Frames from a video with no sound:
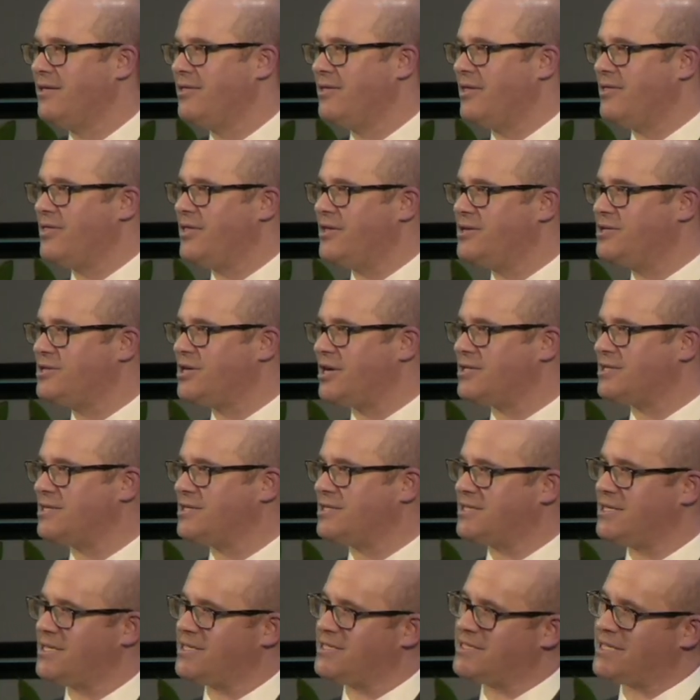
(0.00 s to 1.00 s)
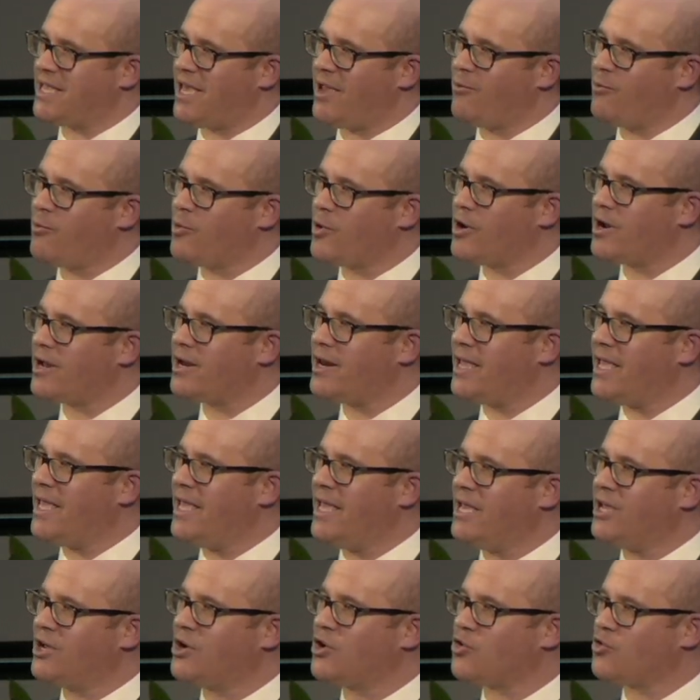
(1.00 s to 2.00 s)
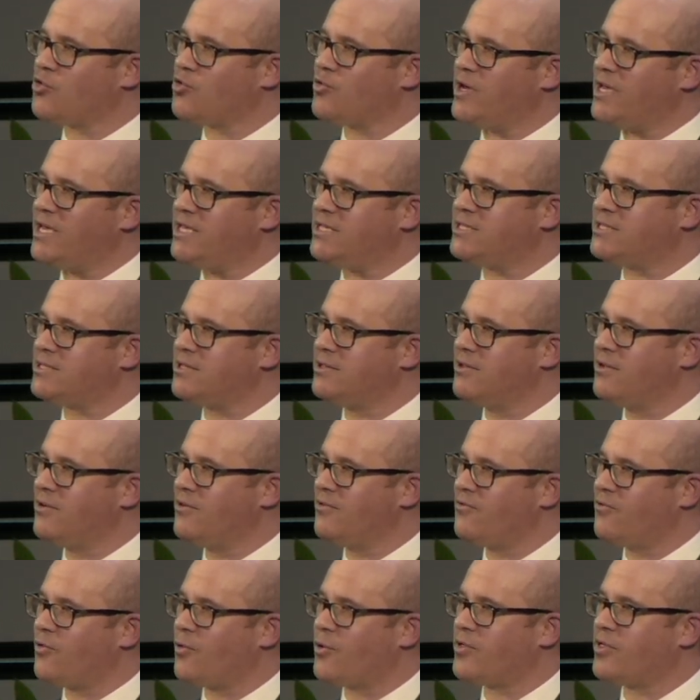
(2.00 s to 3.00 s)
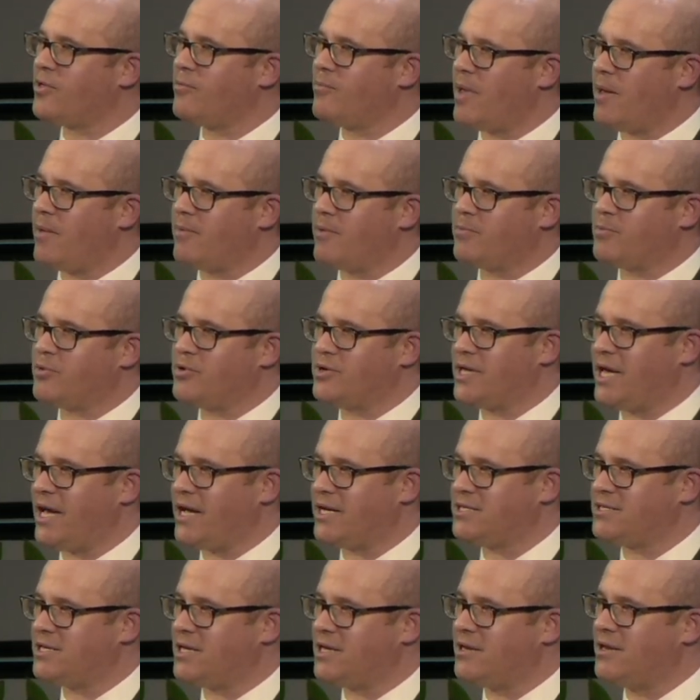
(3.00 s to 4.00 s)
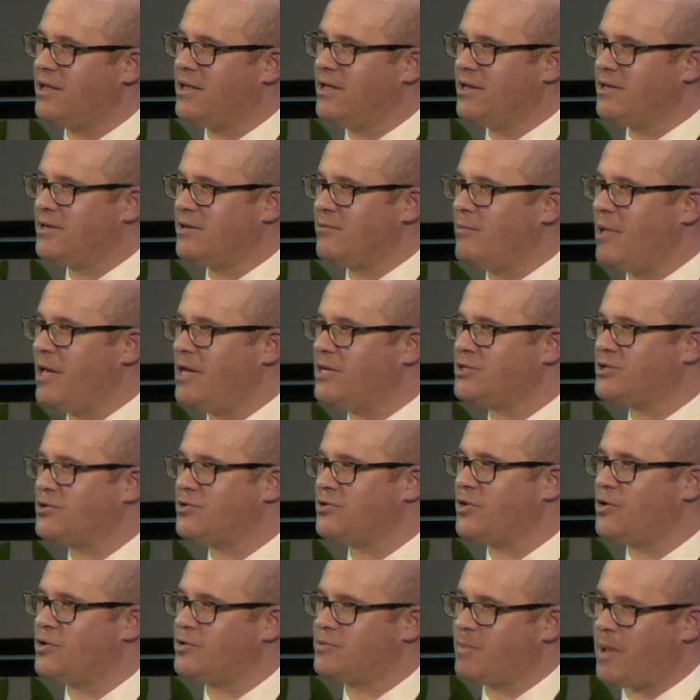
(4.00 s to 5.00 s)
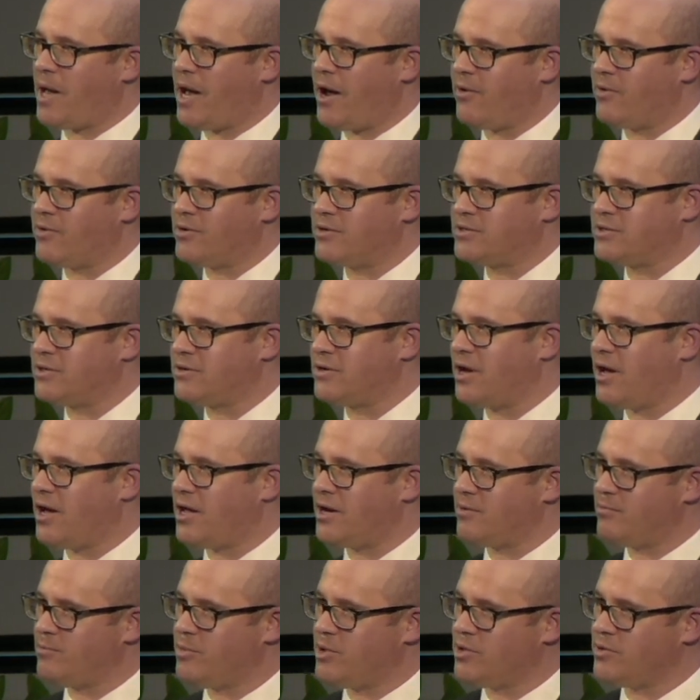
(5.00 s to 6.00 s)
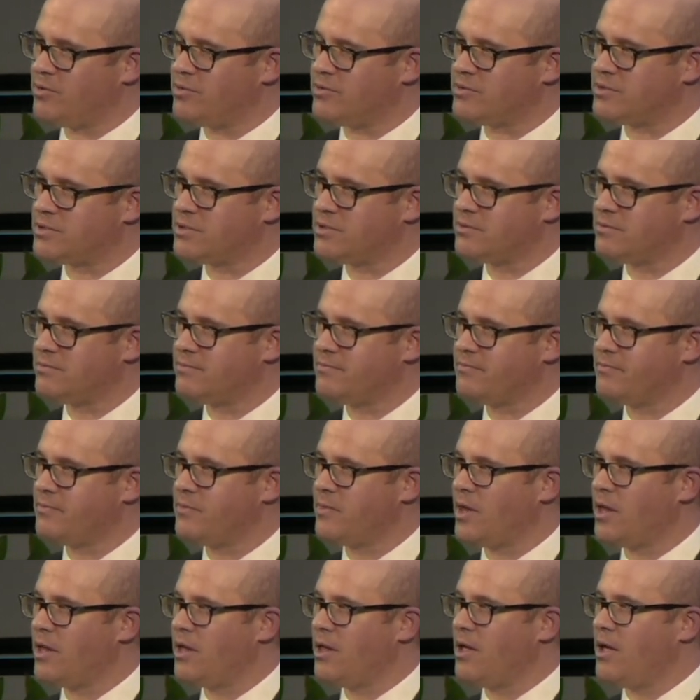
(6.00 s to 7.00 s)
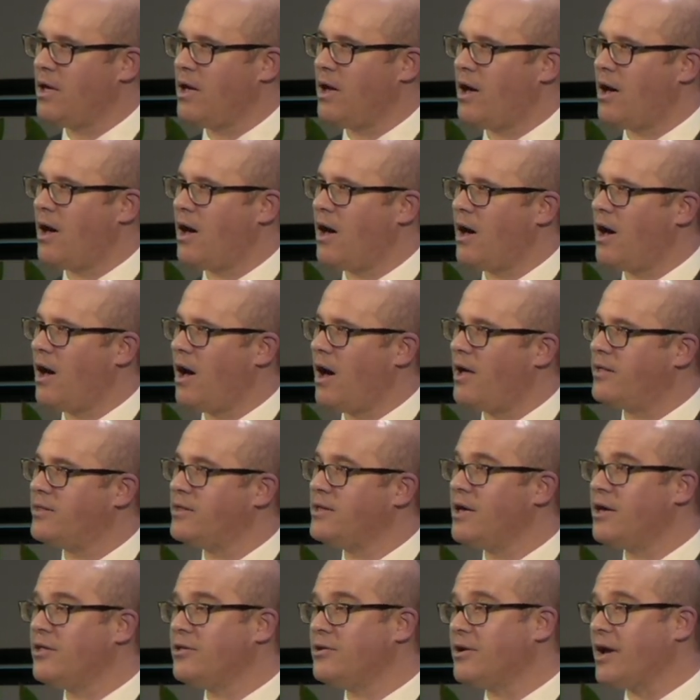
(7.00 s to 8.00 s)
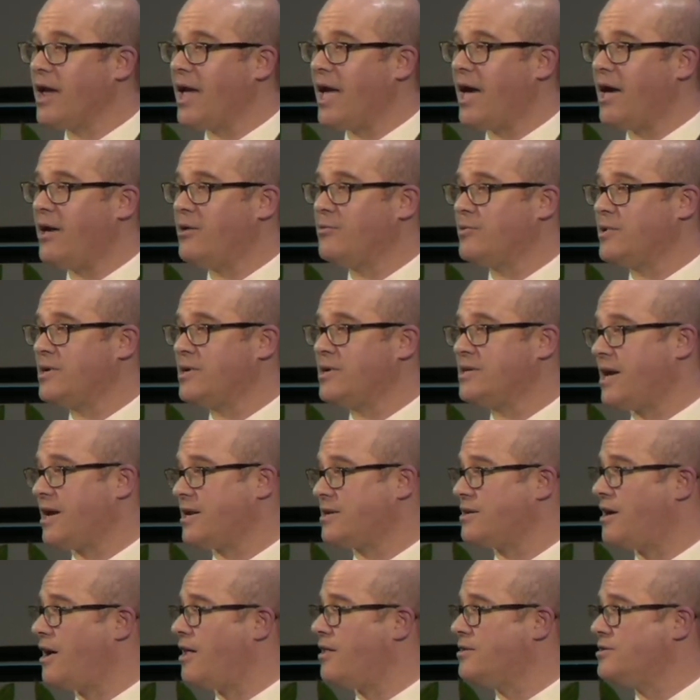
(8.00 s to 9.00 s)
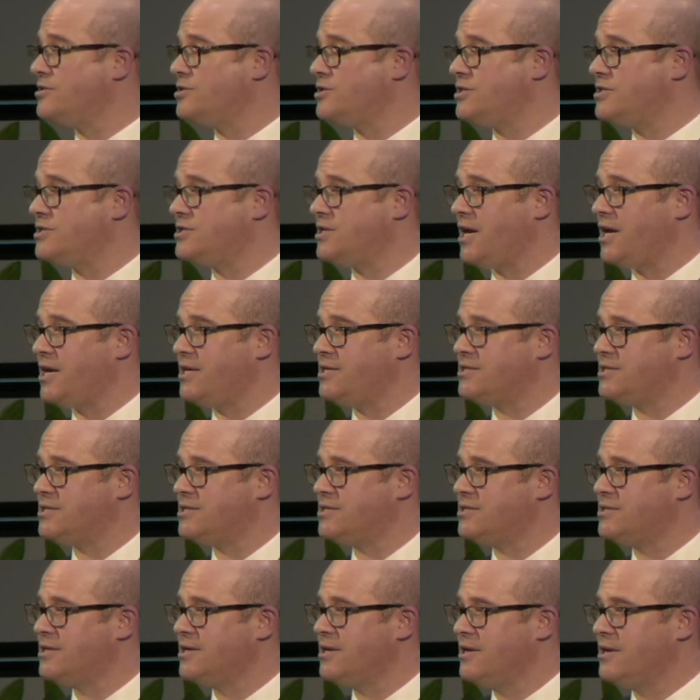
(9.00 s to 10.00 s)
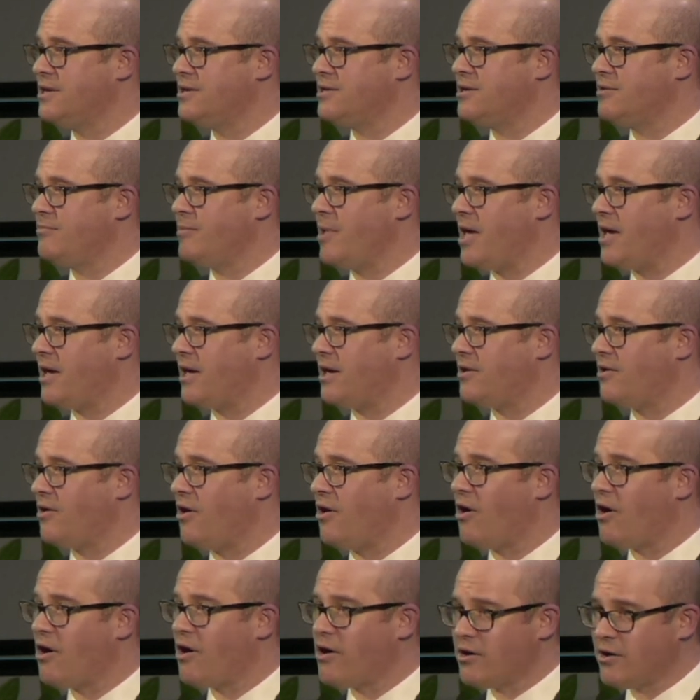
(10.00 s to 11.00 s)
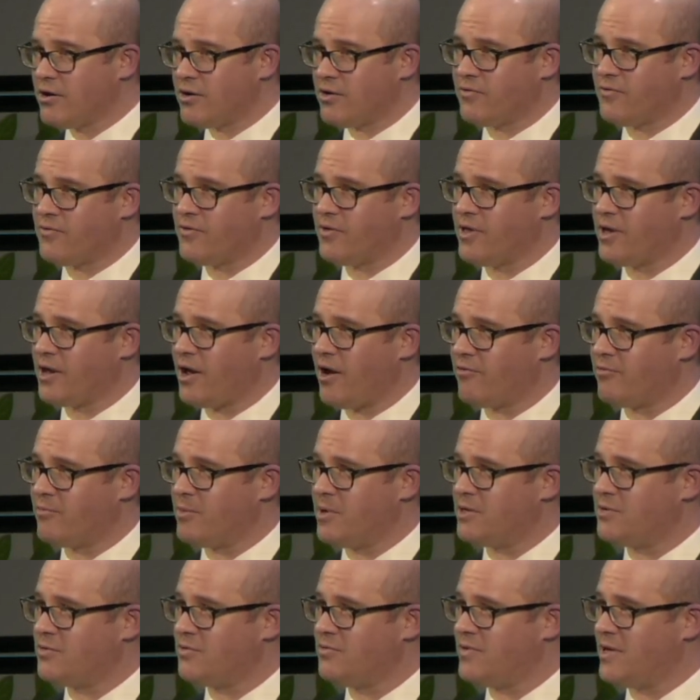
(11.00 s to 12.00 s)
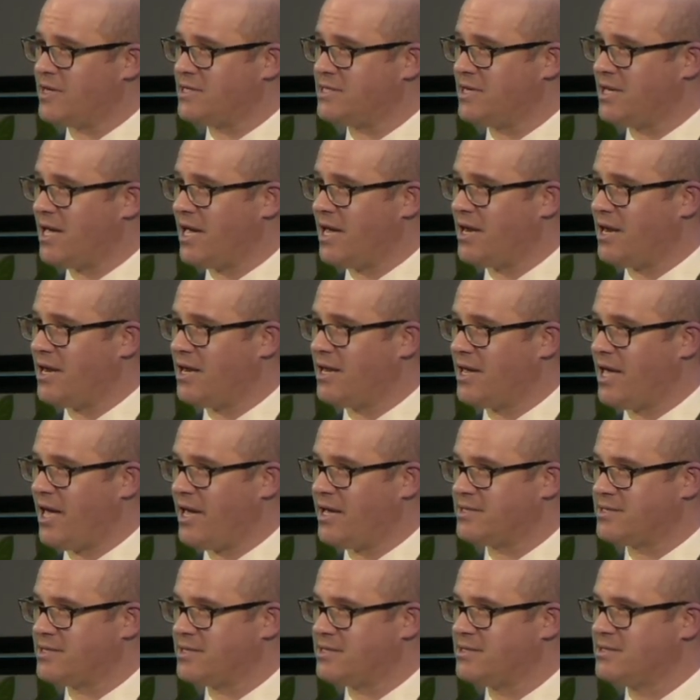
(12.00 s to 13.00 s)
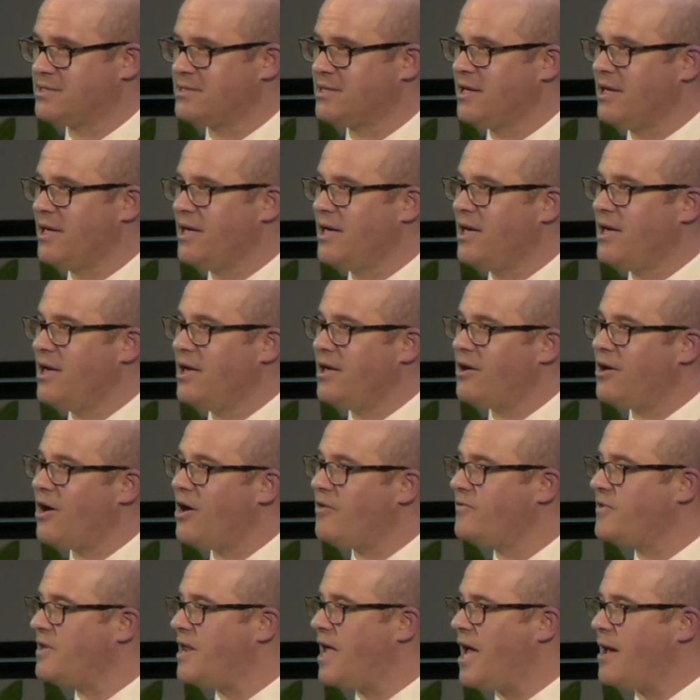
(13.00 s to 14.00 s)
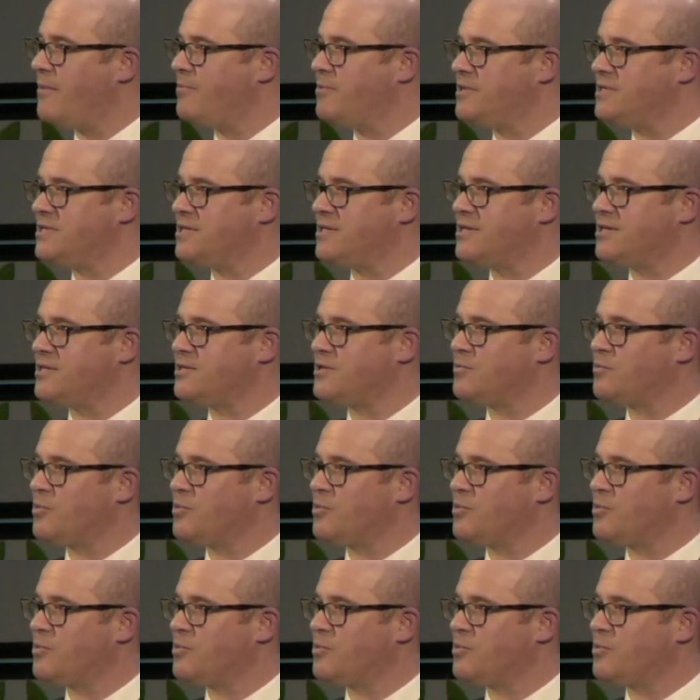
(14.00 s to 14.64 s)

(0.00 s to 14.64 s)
that the justices say, we're going to increase Fourth Amendment protection to make sure those powers are not abused. On the other hand, when technology changes to make it harder for the government to investigate cases, it often happens that the